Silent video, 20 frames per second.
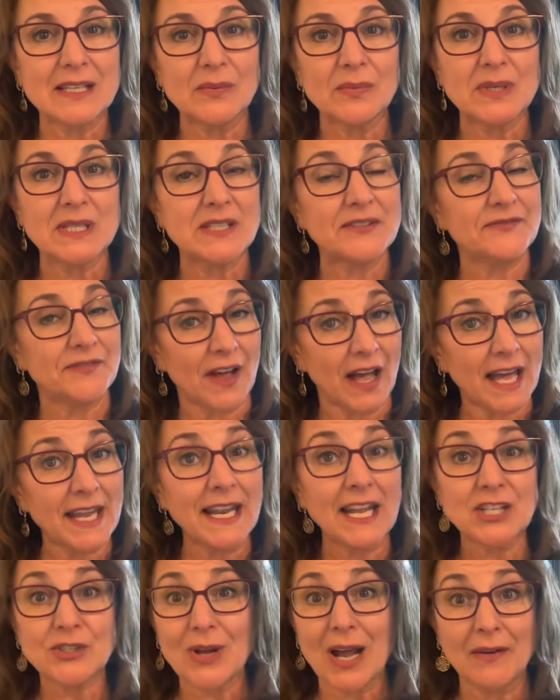It was
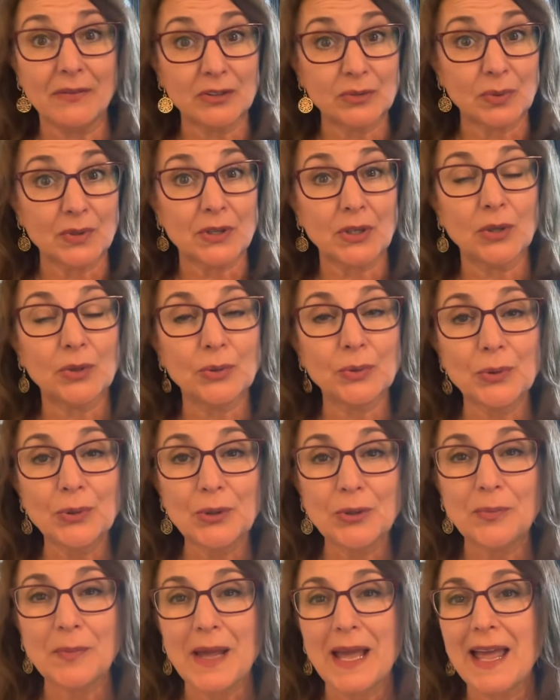fun. I traveled with a
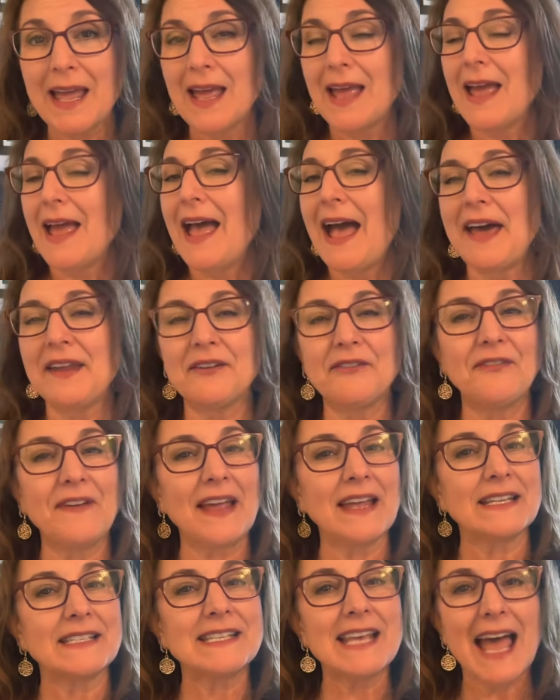group, had a
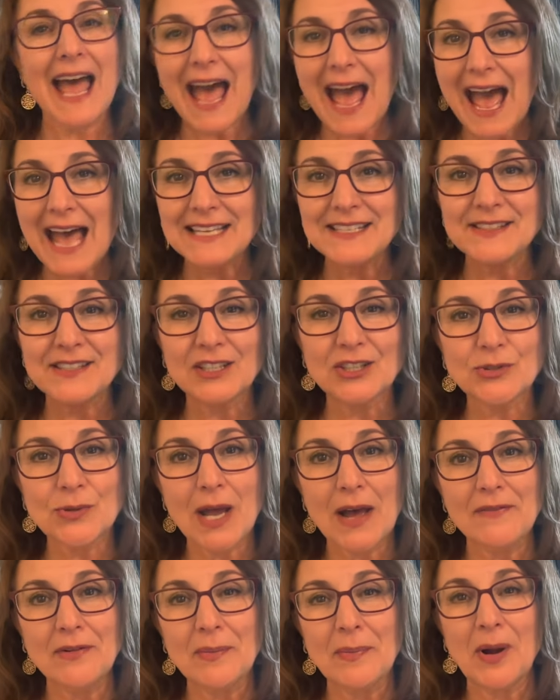fantastic
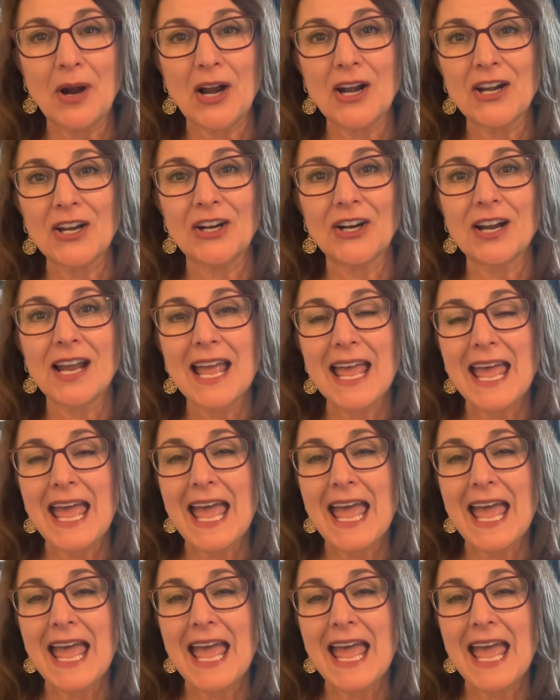travel partner.